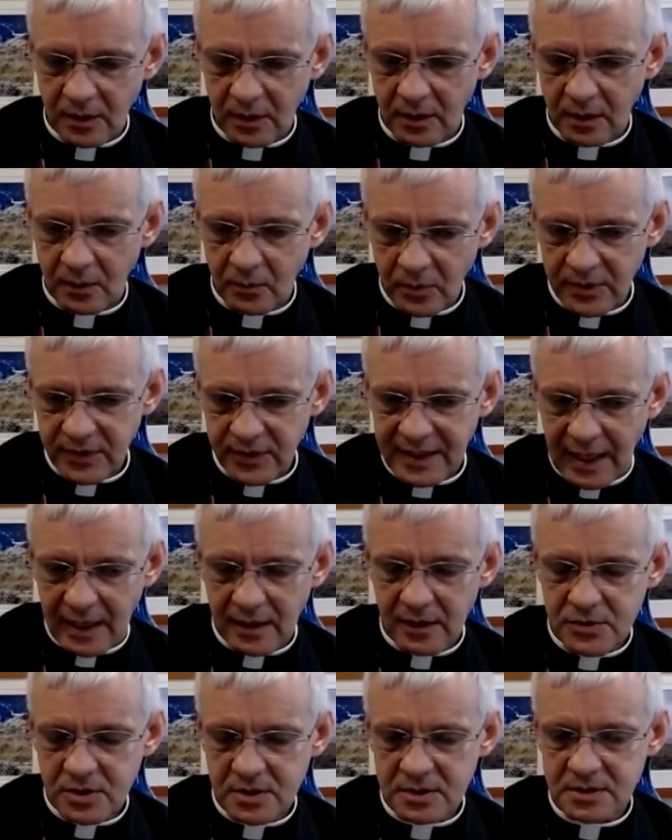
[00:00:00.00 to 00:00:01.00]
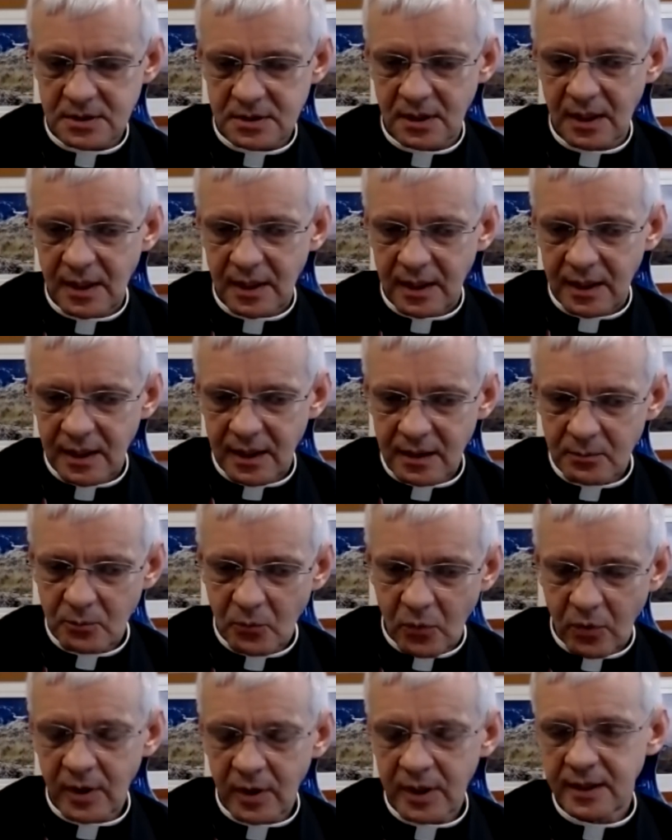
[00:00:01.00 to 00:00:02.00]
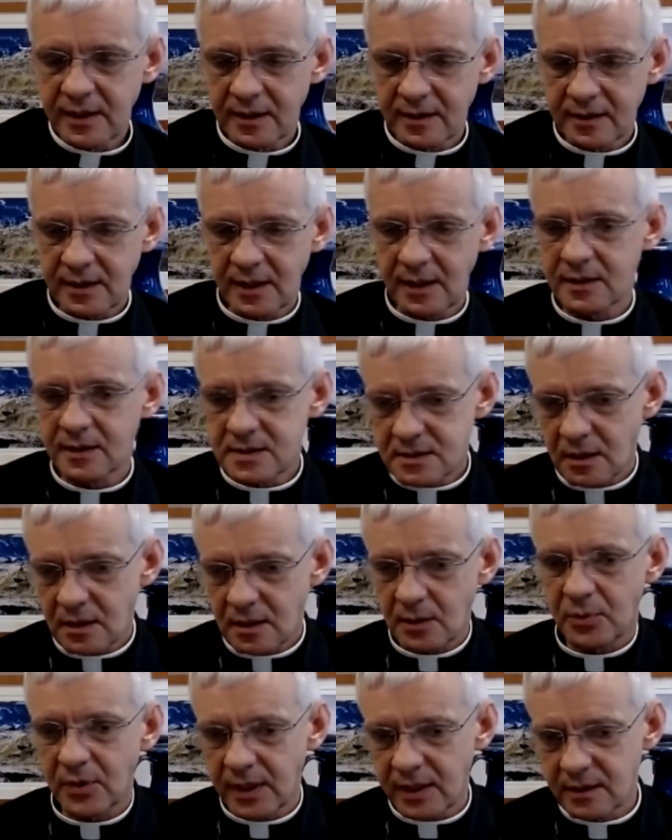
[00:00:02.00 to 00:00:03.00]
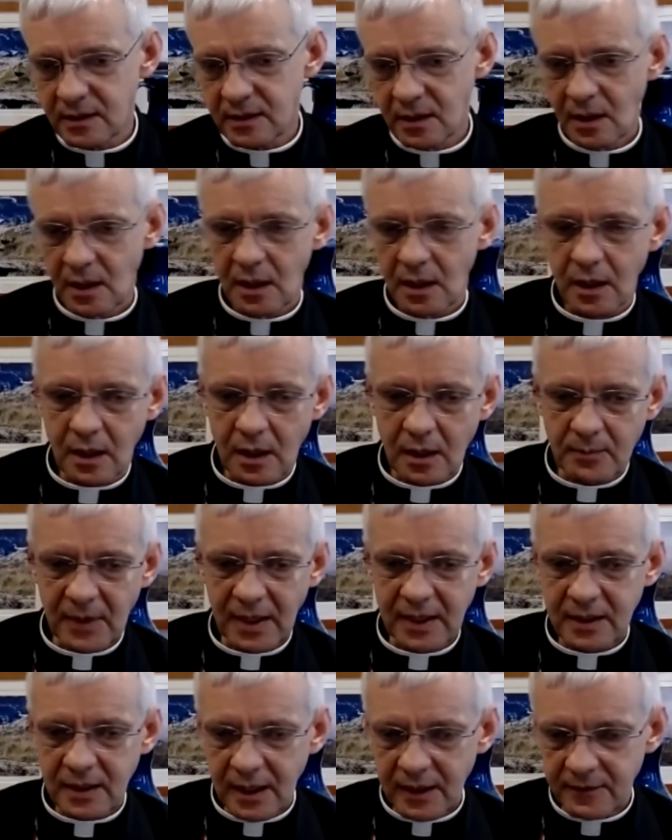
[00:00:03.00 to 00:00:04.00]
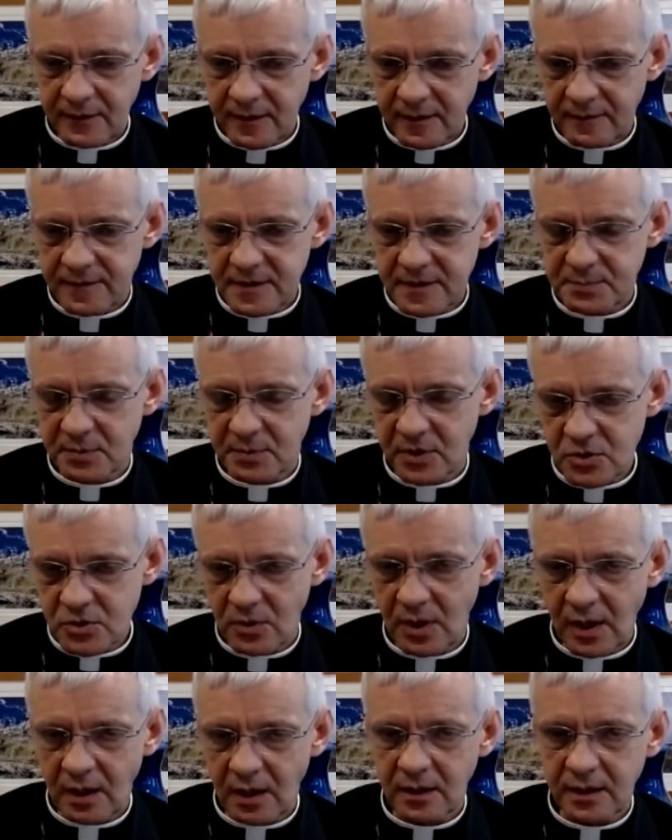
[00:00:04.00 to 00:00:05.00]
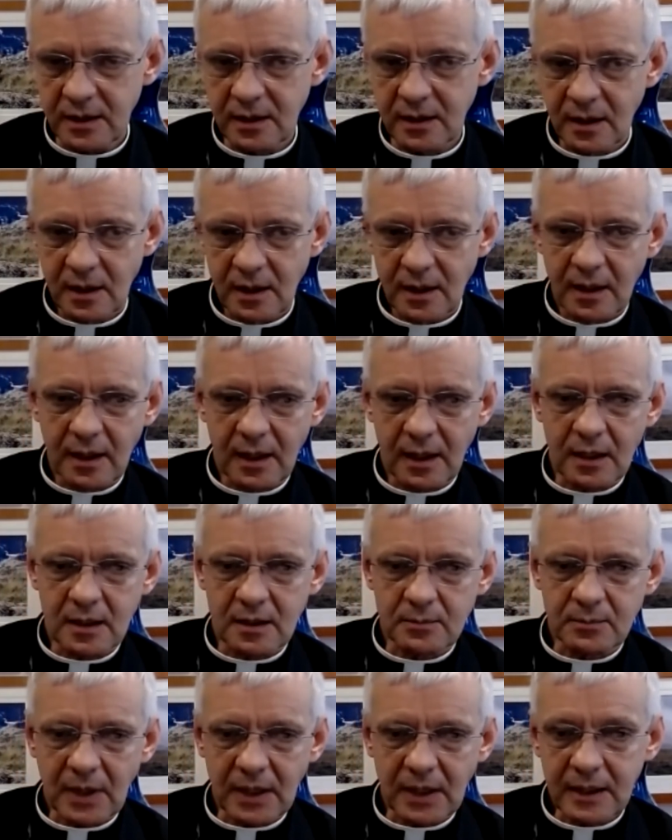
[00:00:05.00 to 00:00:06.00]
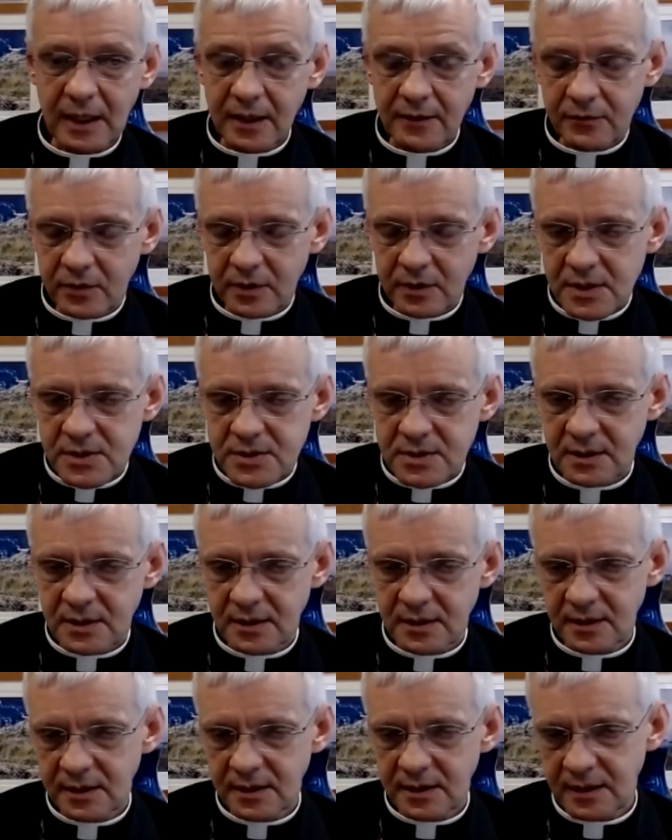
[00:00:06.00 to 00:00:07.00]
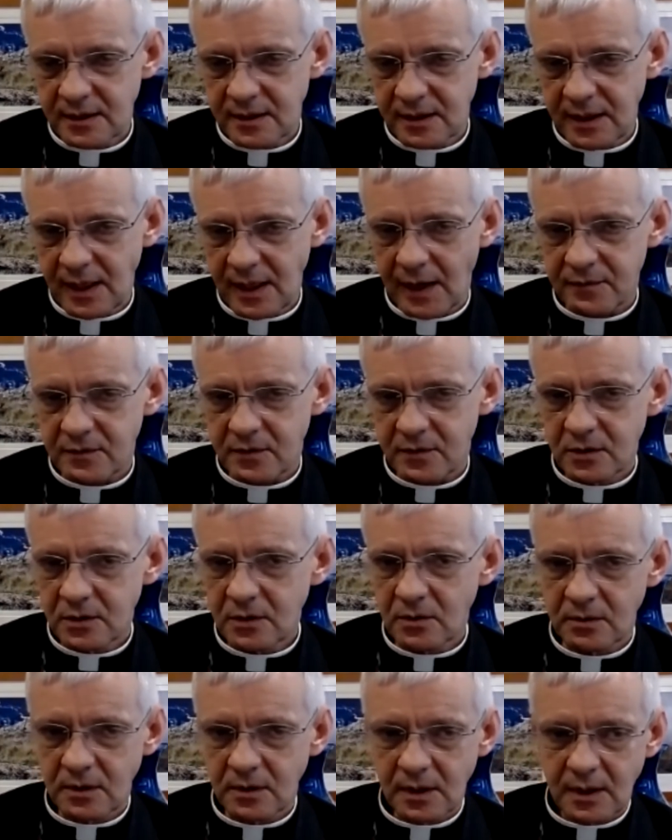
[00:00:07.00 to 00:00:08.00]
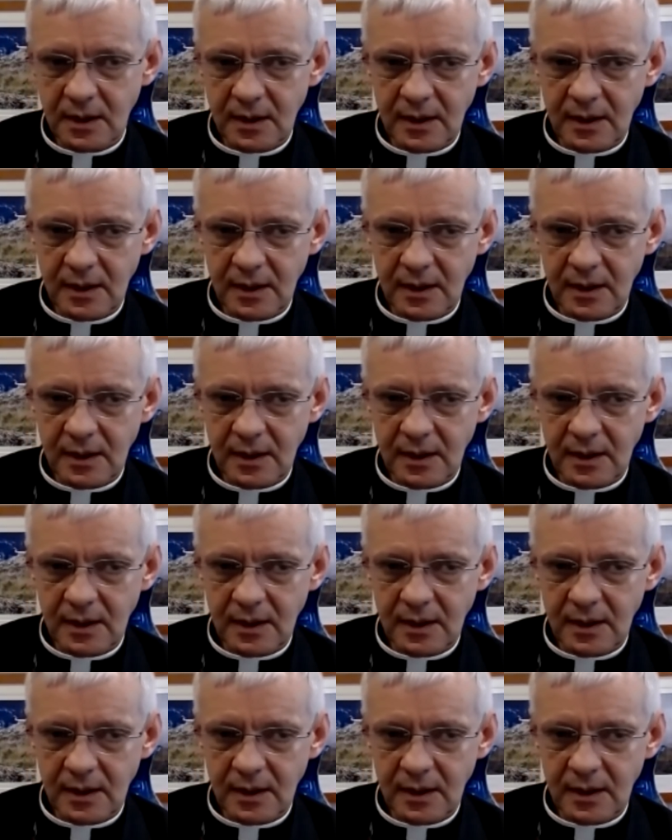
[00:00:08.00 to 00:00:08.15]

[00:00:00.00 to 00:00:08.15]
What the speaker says: with the Catholic Church in the morning and then celebrate my native spirituality and my native religion in the afternoon.